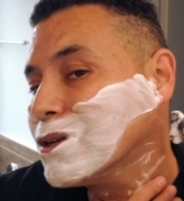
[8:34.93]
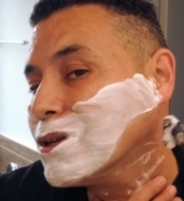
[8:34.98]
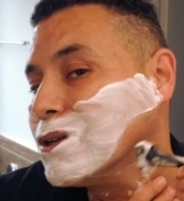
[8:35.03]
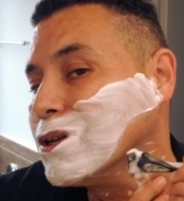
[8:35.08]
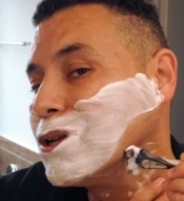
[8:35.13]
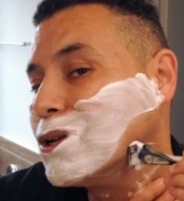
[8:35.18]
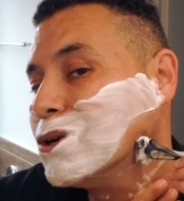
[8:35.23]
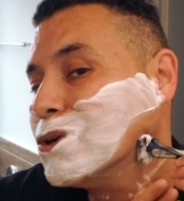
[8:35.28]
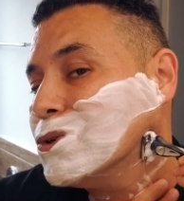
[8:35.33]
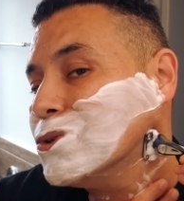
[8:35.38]

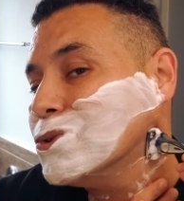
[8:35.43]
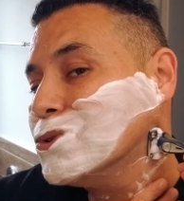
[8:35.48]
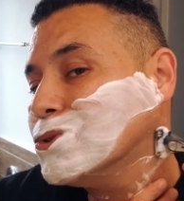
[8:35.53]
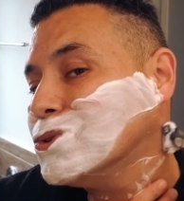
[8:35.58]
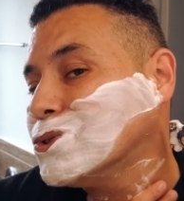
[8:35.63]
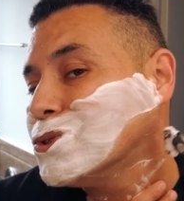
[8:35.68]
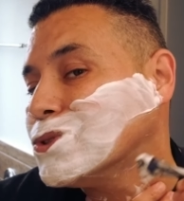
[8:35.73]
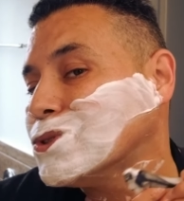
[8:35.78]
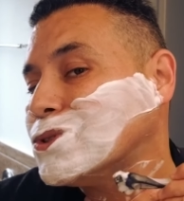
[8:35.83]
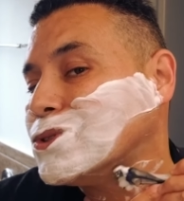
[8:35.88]

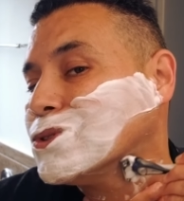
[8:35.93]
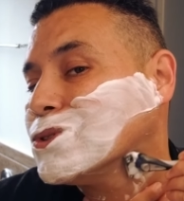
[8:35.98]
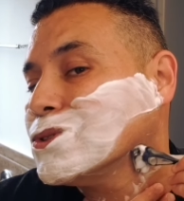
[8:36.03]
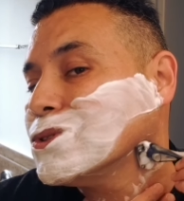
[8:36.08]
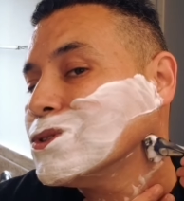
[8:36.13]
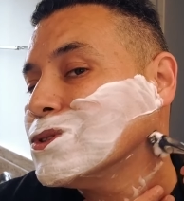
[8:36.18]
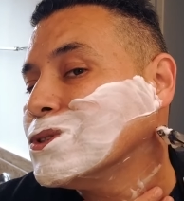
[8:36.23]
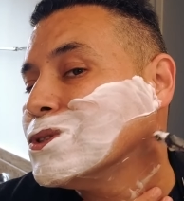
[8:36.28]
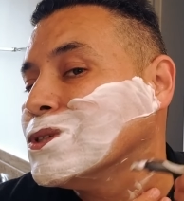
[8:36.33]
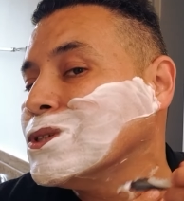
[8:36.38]
close
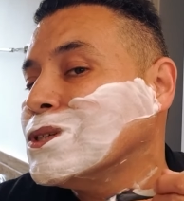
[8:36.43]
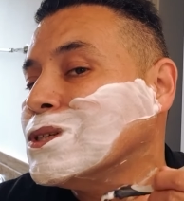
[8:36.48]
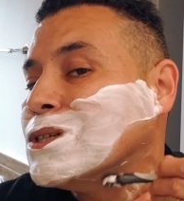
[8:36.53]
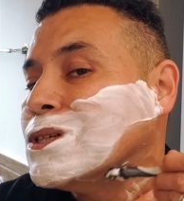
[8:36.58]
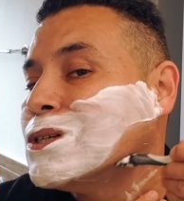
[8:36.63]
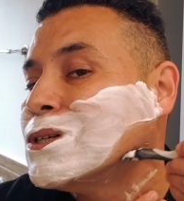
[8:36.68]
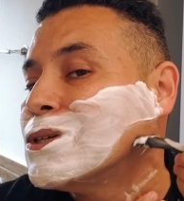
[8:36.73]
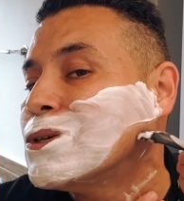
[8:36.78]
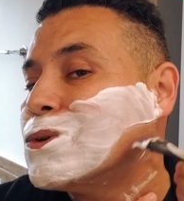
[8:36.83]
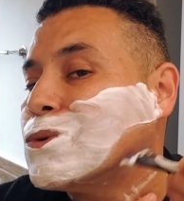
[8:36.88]

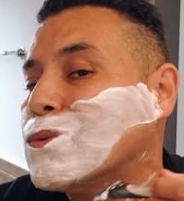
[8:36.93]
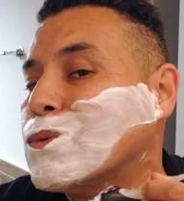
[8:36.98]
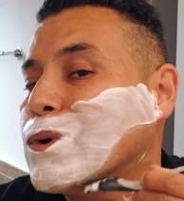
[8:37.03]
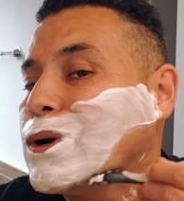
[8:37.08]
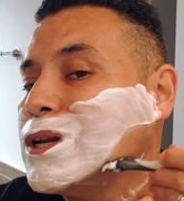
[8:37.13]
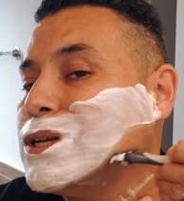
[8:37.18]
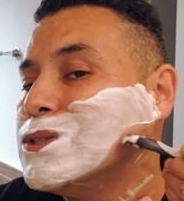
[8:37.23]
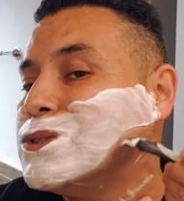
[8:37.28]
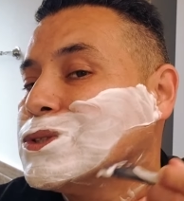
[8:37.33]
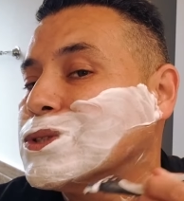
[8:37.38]

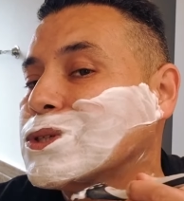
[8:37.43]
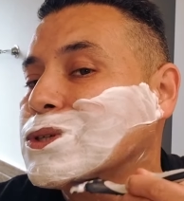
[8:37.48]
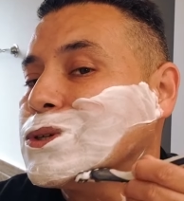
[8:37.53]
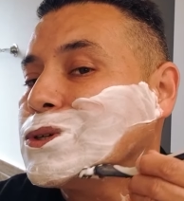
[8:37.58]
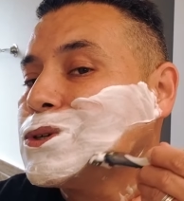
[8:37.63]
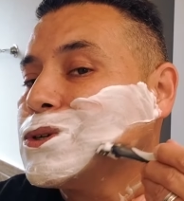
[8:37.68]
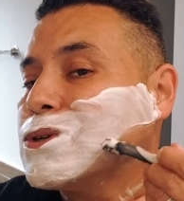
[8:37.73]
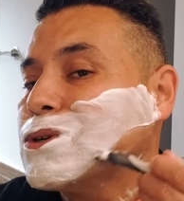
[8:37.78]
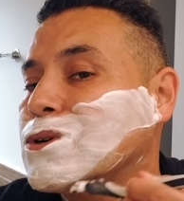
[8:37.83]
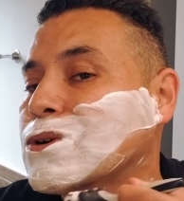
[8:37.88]

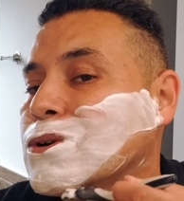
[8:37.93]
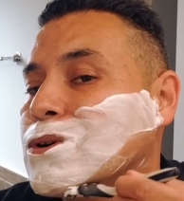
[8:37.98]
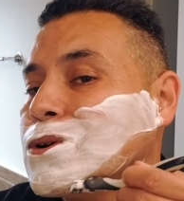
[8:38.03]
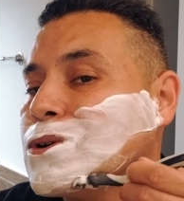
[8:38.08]
razor